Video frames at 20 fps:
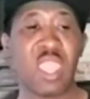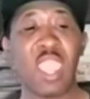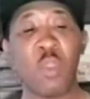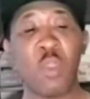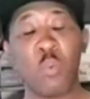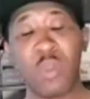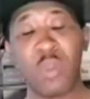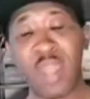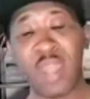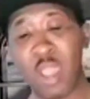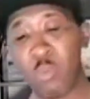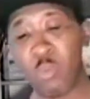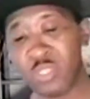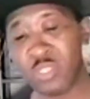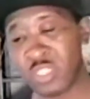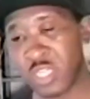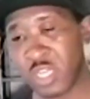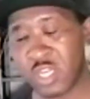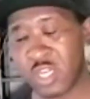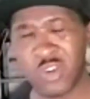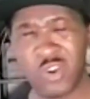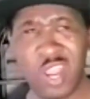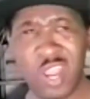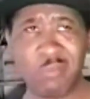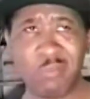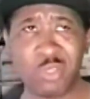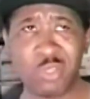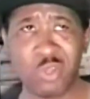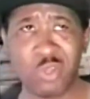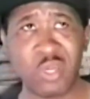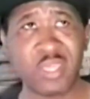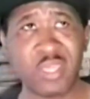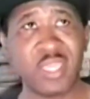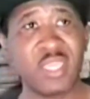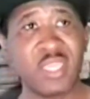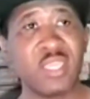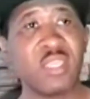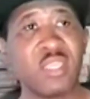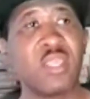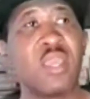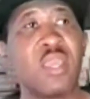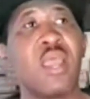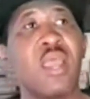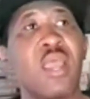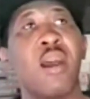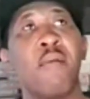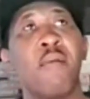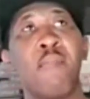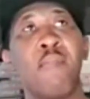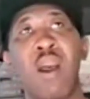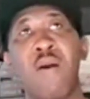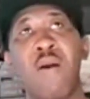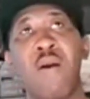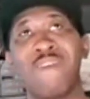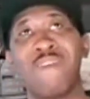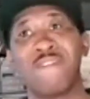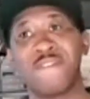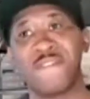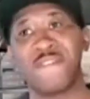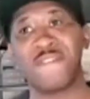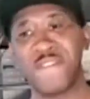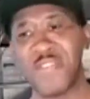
And when I was younger, I'm talking about